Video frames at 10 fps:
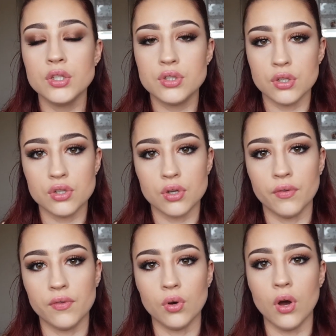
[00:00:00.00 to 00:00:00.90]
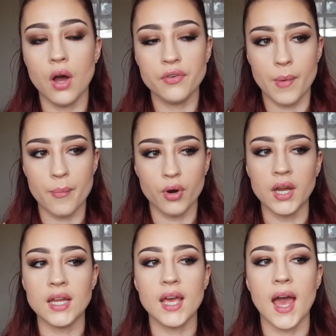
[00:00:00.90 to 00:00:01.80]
to the shop floor after my break,